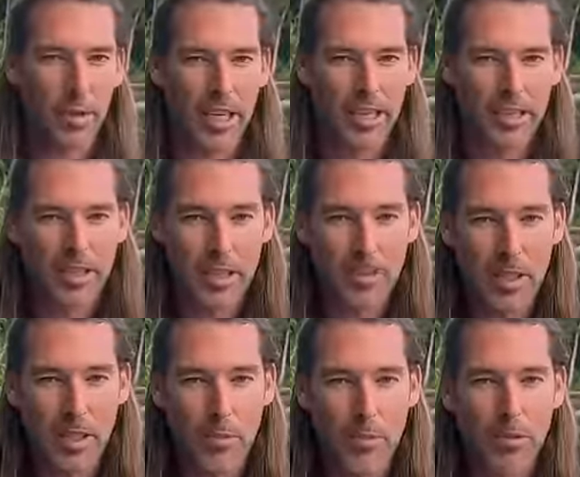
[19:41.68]
as I
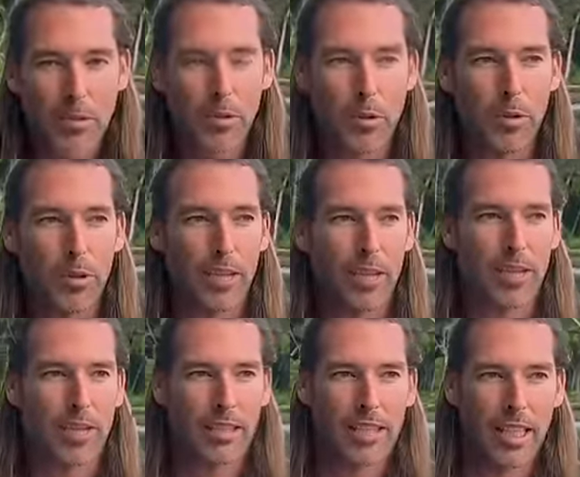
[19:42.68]
mentioned before,
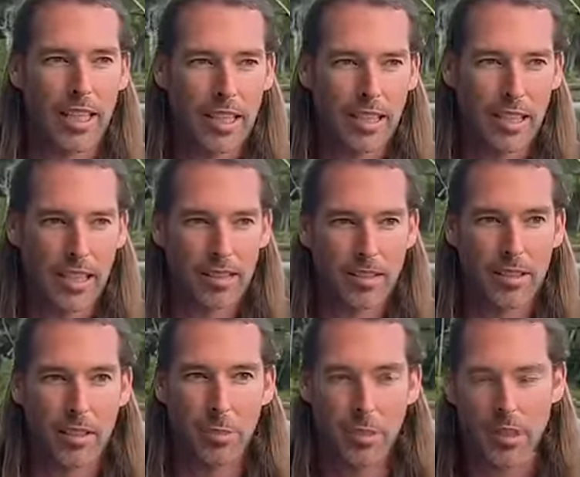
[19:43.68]
this land has
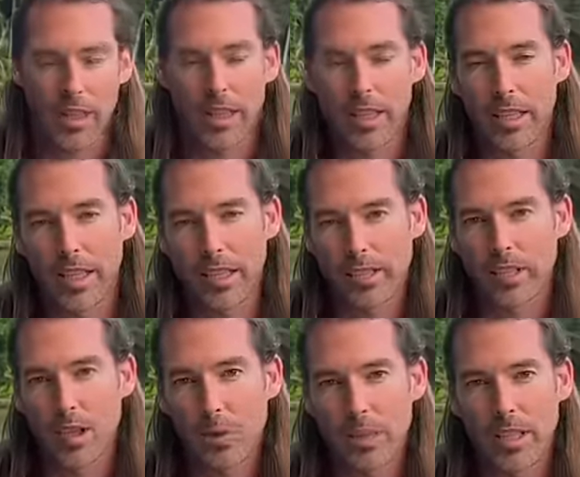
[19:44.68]
communicated that it's
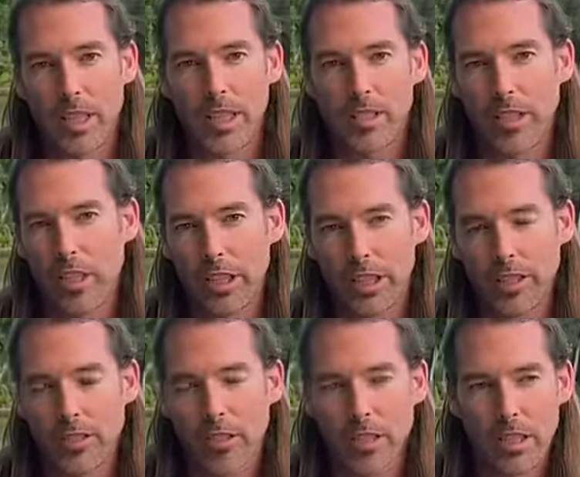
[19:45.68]
always had
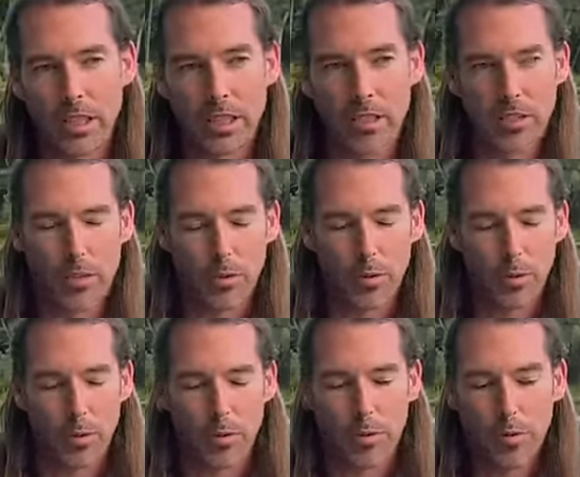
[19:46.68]
guardians.
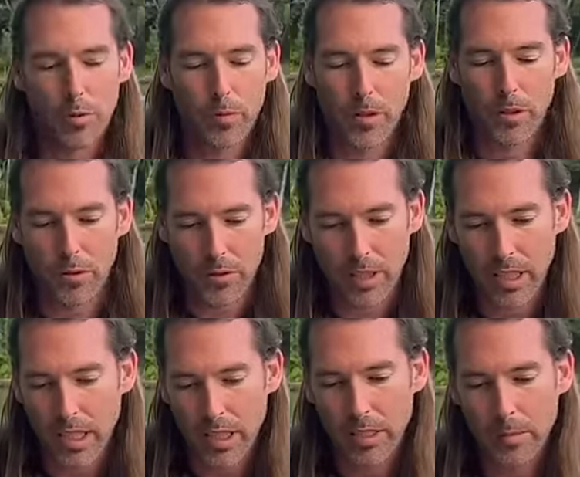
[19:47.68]
So two of those that
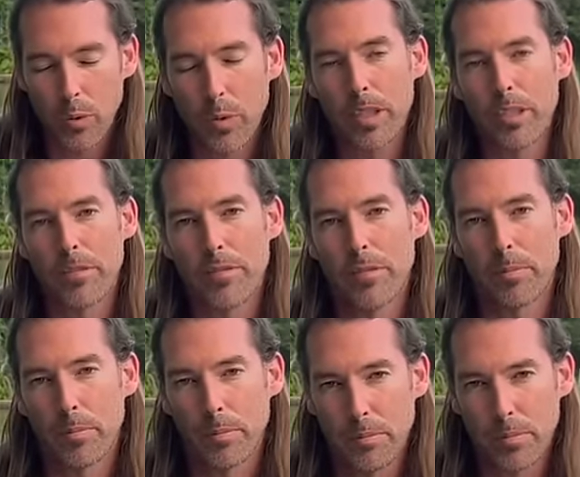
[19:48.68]
I am aware of
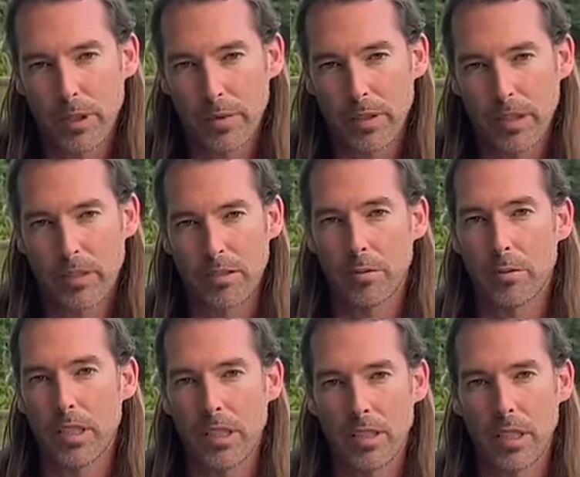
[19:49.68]
previous to
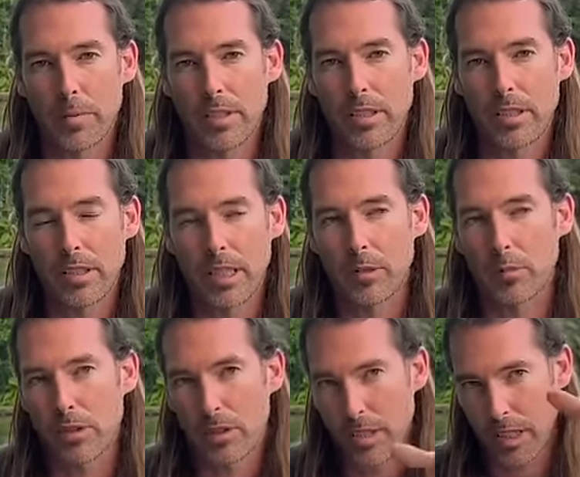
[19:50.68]
me coming to this land
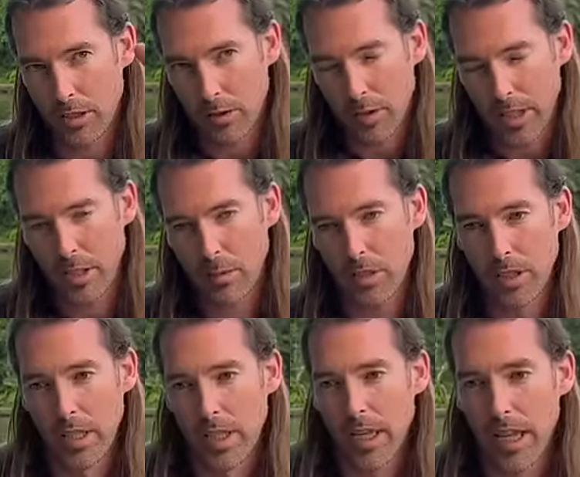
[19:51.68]
was the next door neighbor,
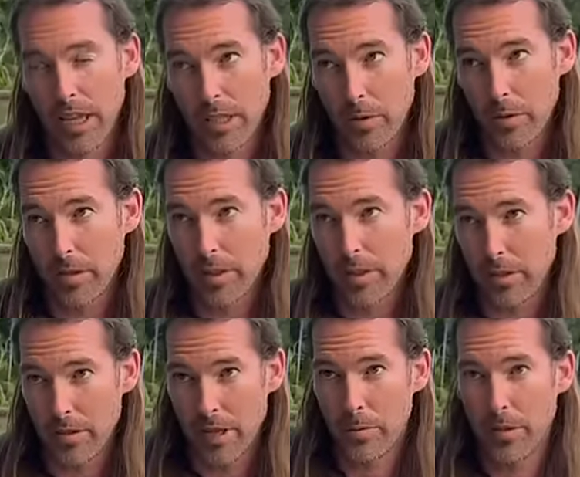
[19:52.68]
and then
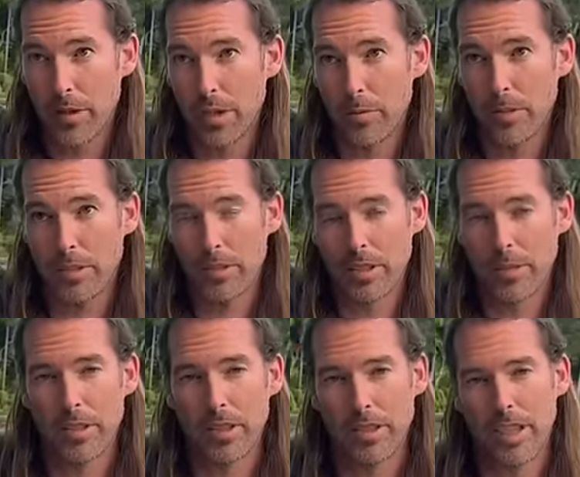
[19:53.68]
another neighbor that was up
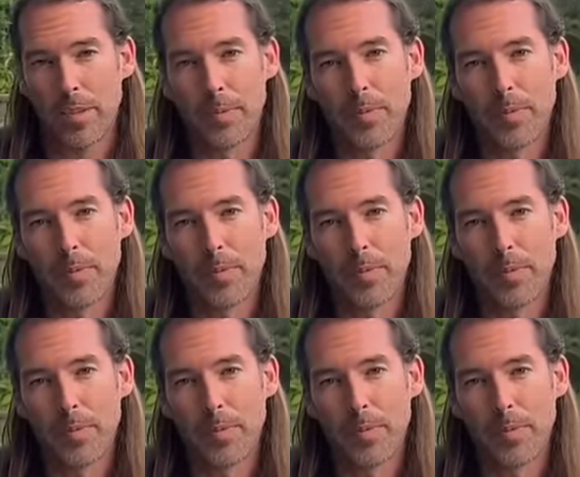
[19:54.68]
at the top.